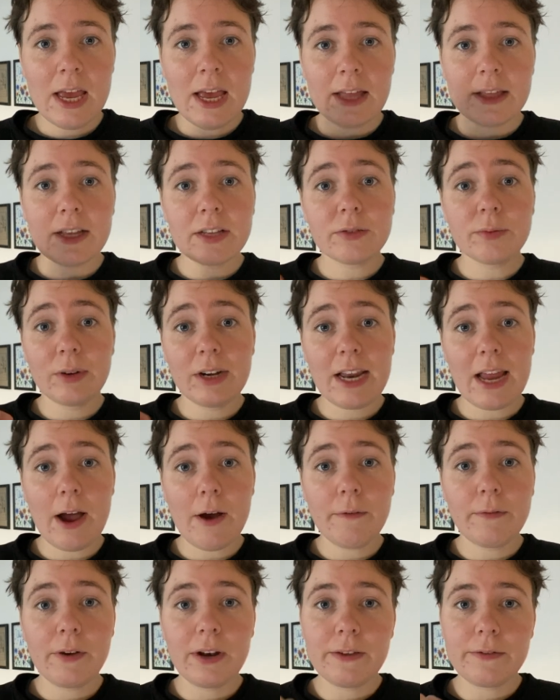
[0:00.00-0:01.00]
And that's really
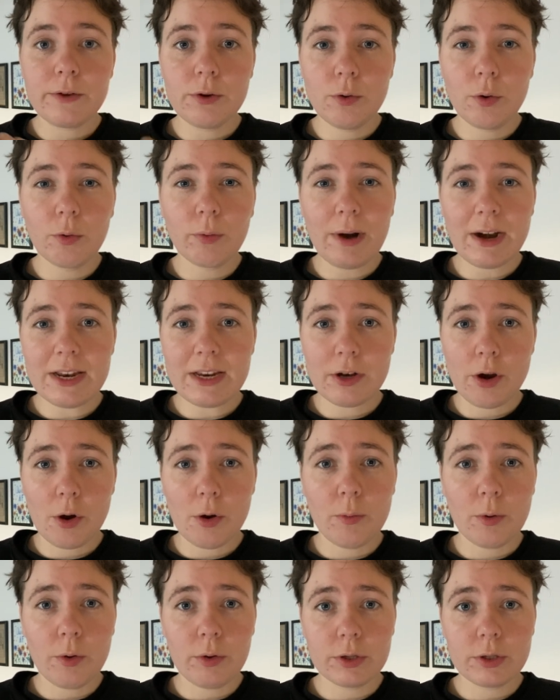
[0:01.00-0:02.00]
helpful if you already
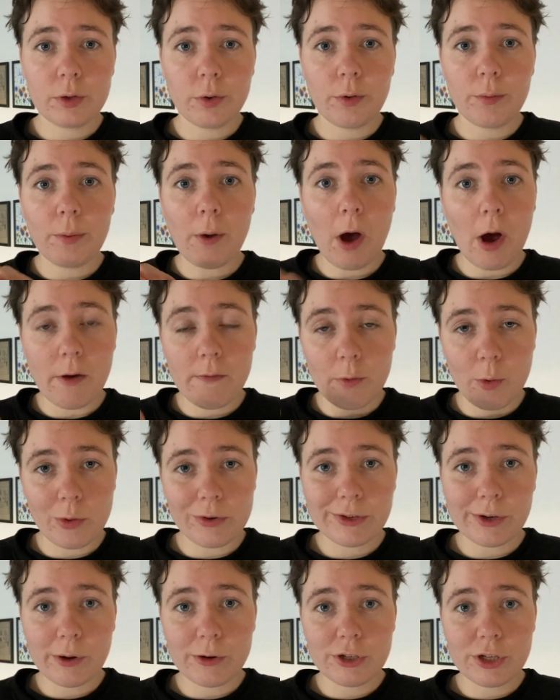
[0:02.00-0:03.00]
know what sort of part of
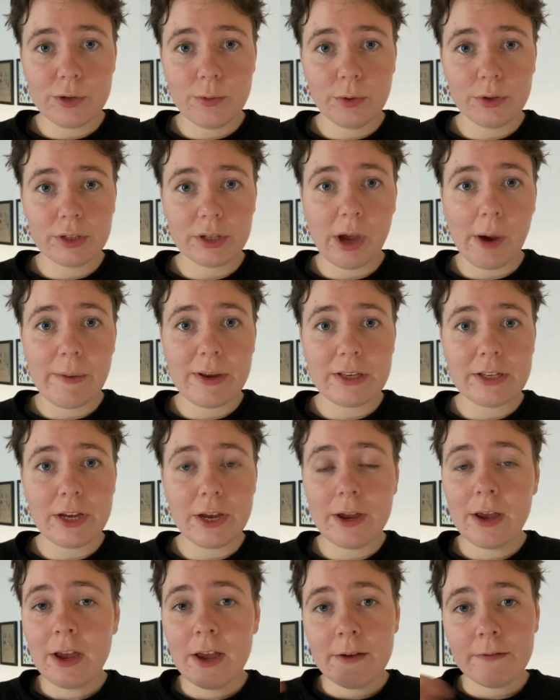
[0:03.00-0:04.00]
horticulture you want to go
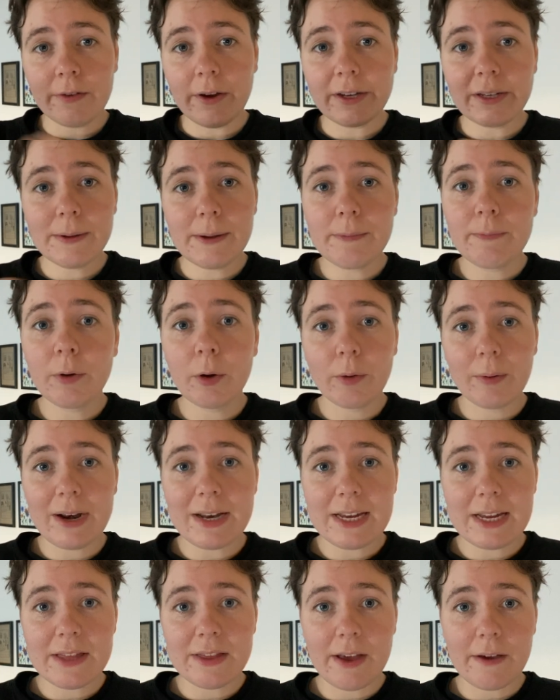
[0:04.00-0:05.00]
into. Find people
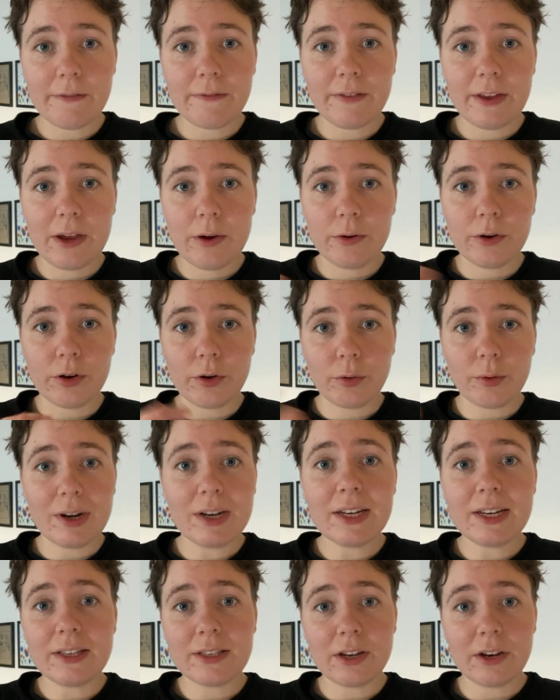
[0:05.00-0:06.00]
already in that field and
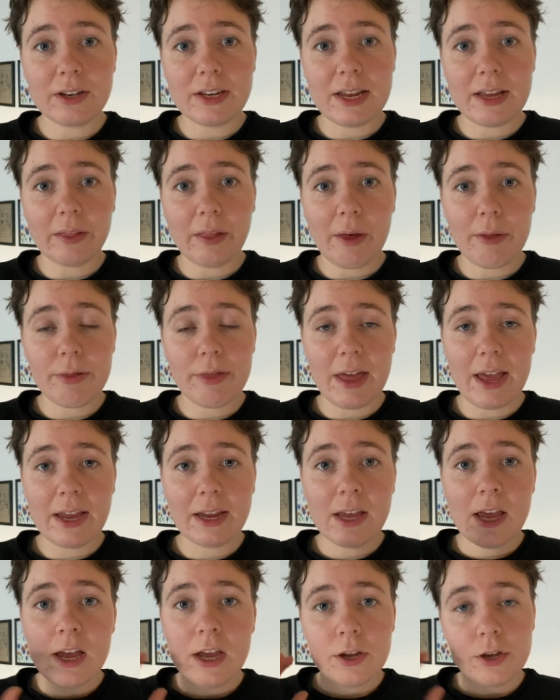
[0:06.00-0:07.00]
already studying that
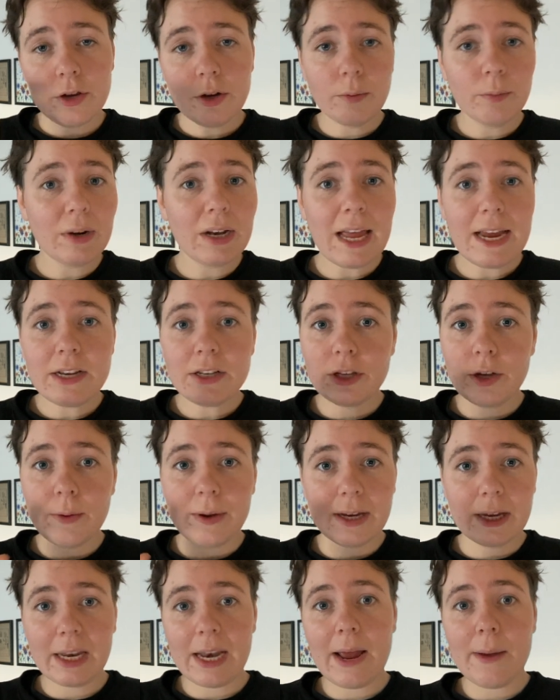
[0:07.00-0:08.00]
thing you can relate to
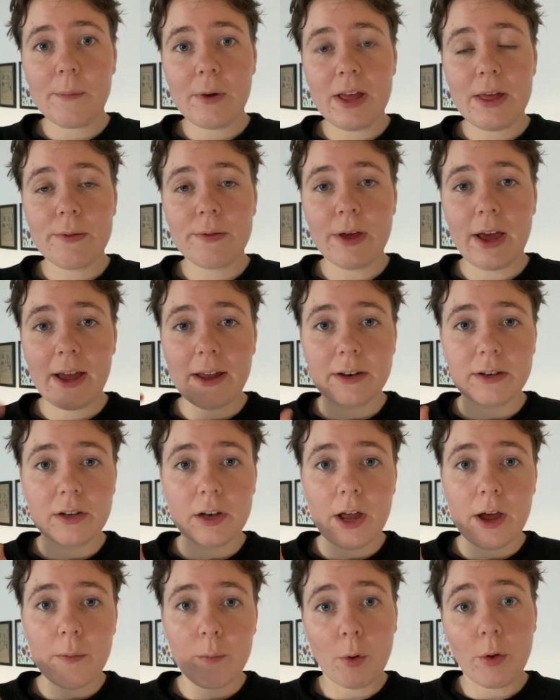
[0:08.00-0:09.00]
and connect with, and
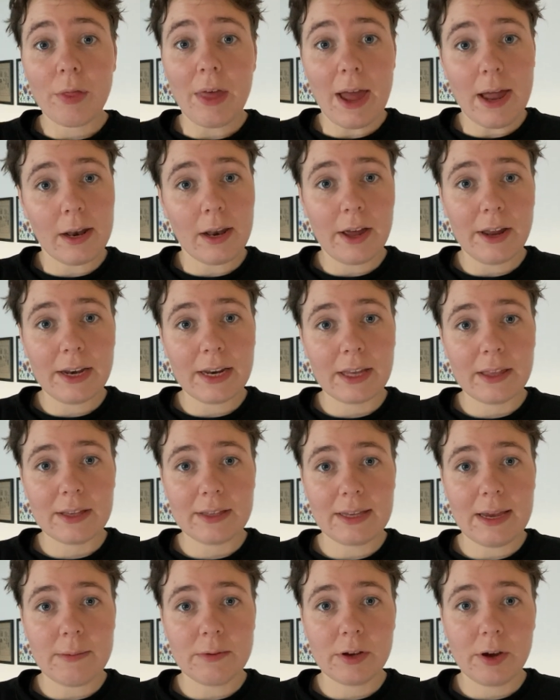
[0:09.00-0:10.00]
learn what they're learning at the
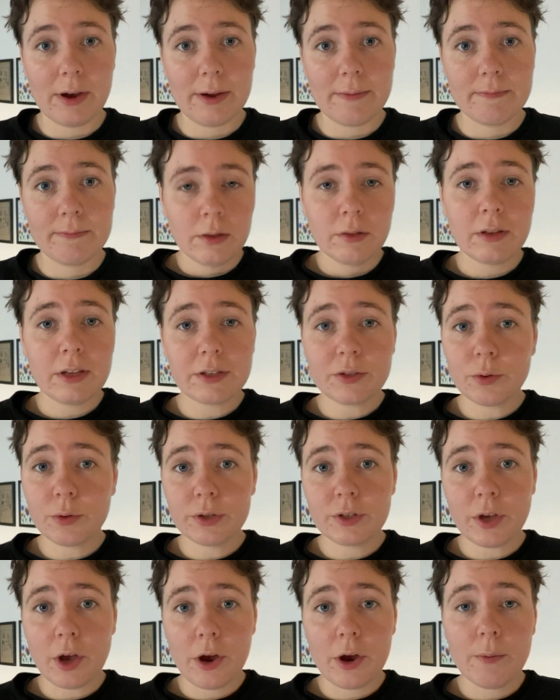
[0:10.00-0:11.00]
same time. There's
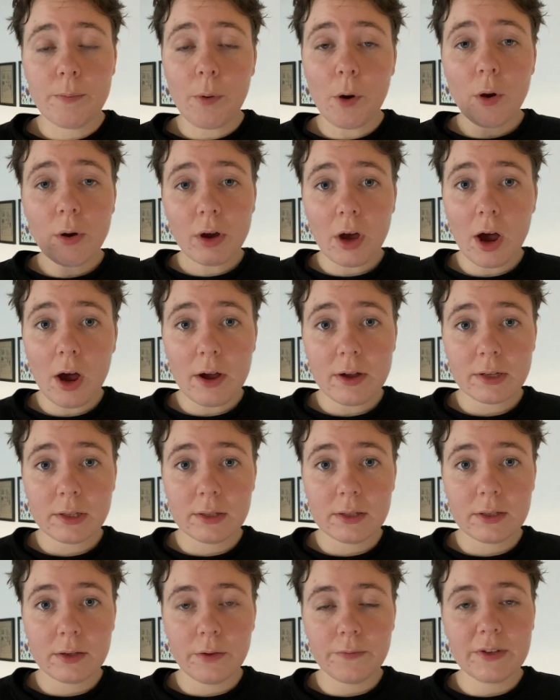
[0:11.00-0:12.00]
also
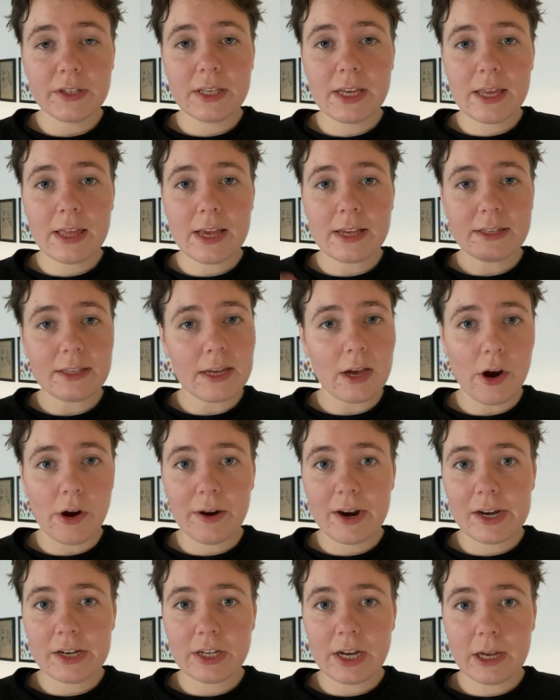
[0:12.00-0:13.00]
podcasts. Obviously there's the
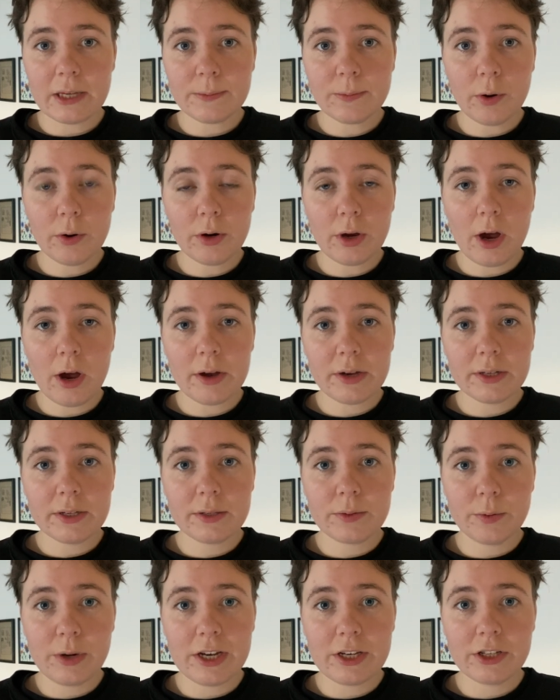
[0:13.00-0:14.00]
RHS
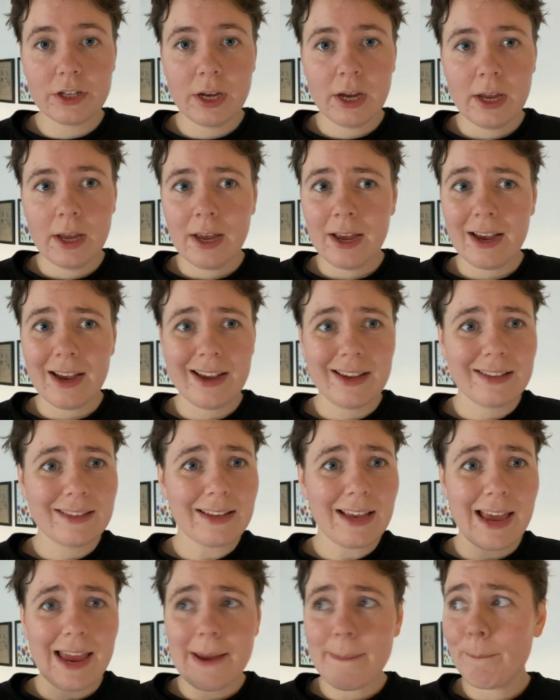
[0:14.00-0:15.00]
podcast, which
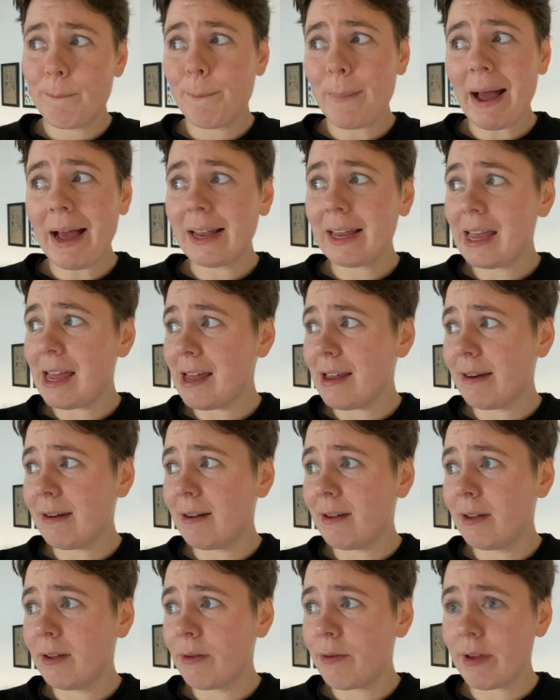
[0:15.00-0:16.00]
has a banging
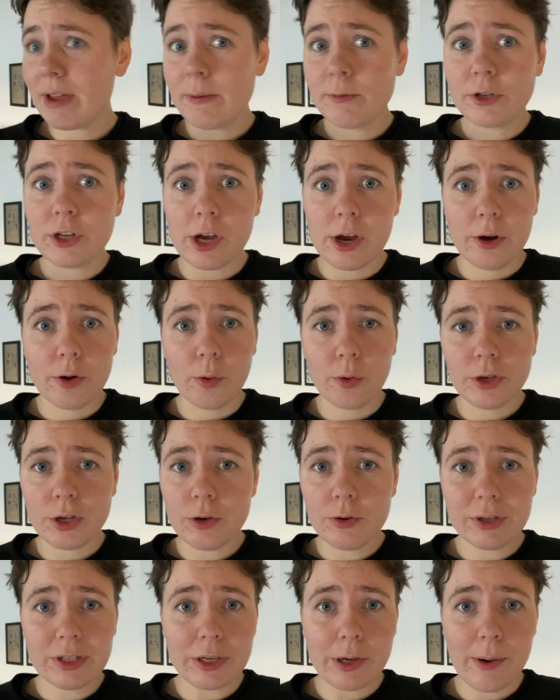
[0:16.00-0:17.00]
theme tune, or
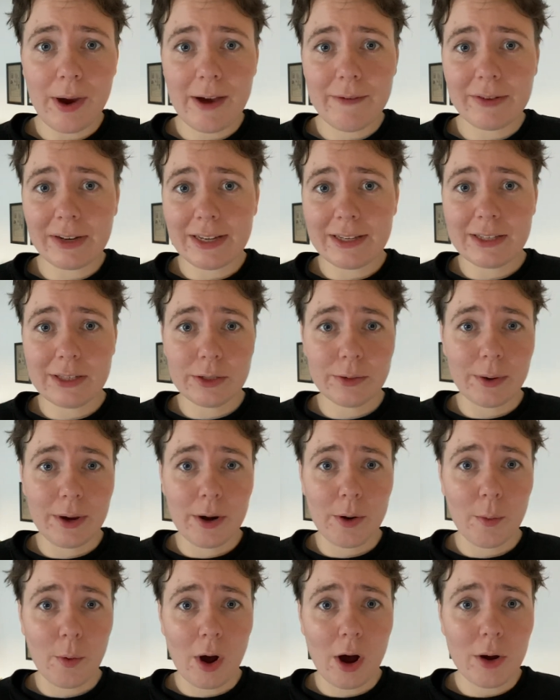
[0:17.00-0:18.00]
used to. I haven't listened to it
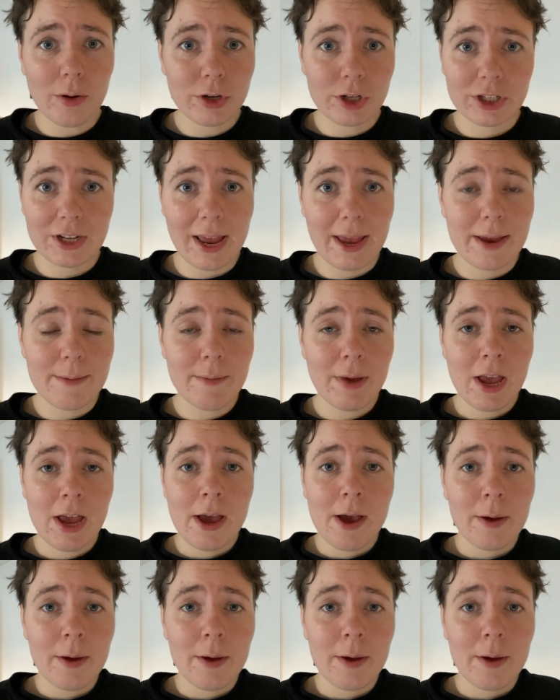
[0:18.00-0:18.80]
in a while, shame.